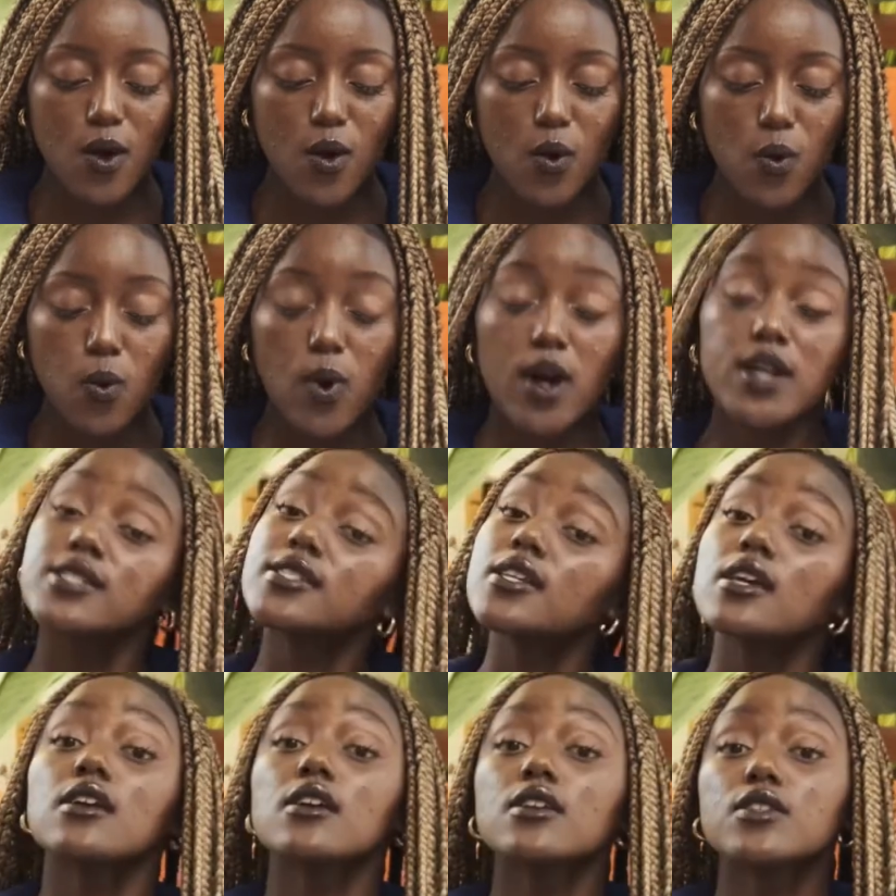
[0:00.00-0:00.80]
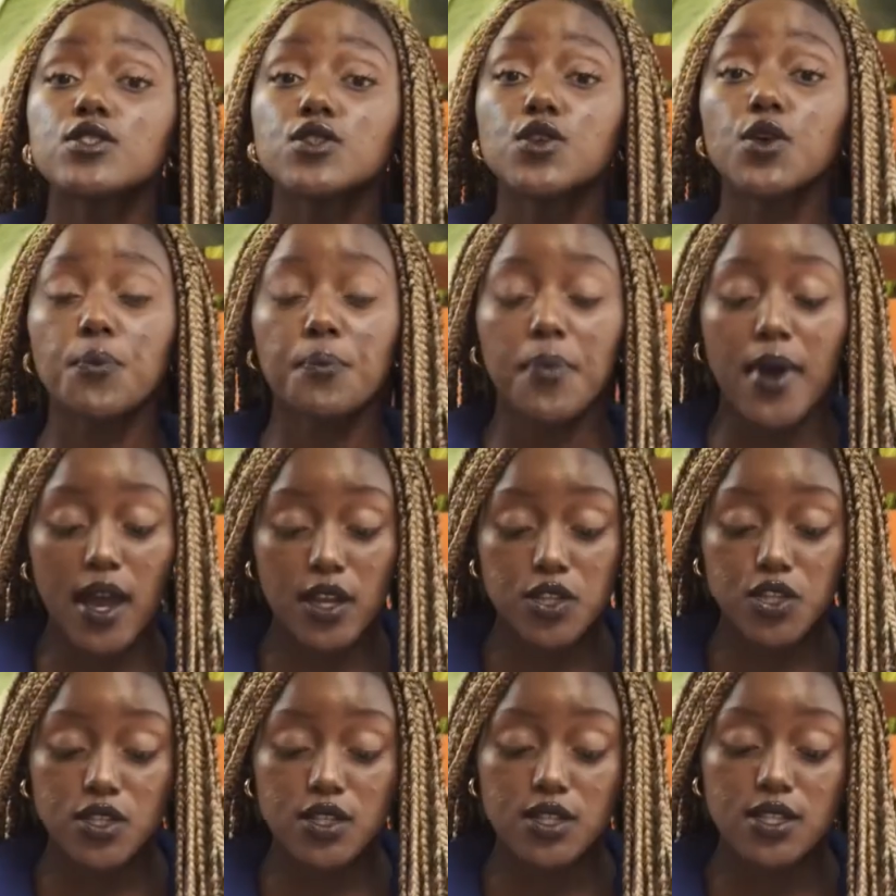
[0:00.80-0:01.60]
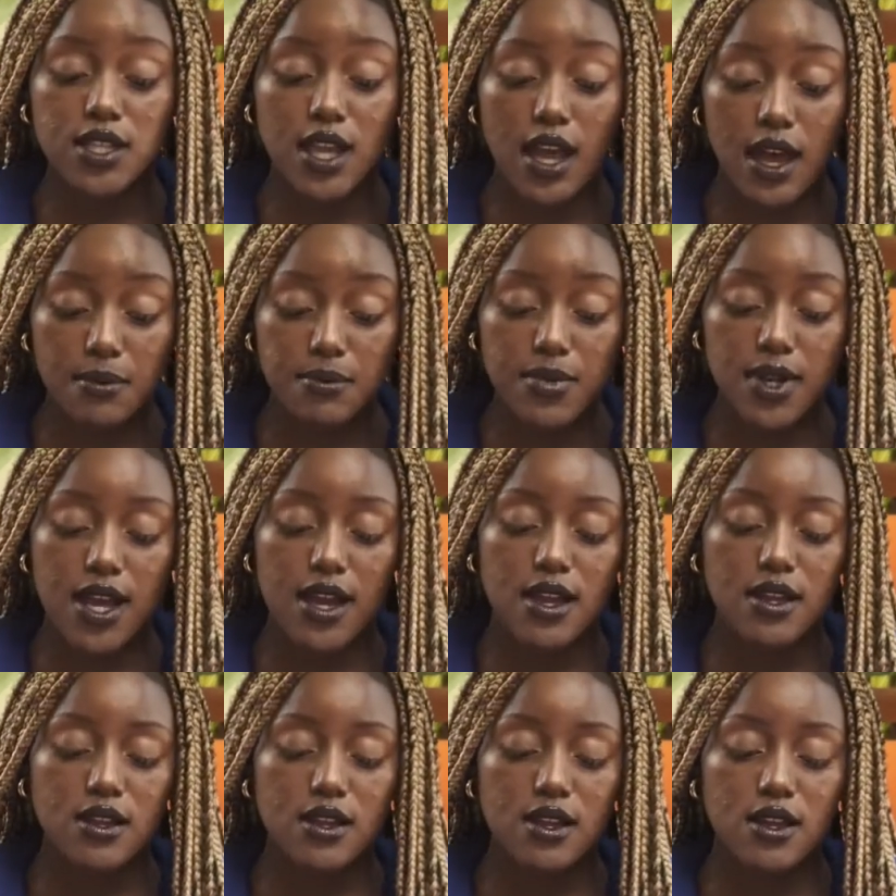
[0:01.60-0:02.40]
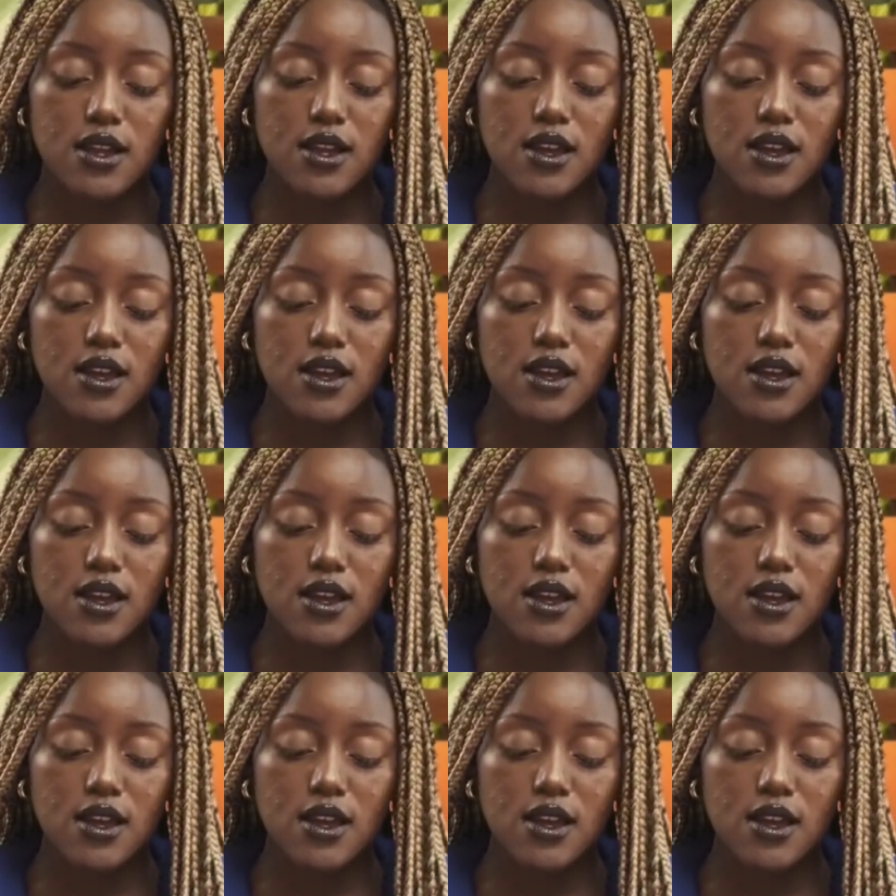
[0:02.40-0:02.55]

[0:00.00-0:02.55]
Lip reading: What is your passion timeline?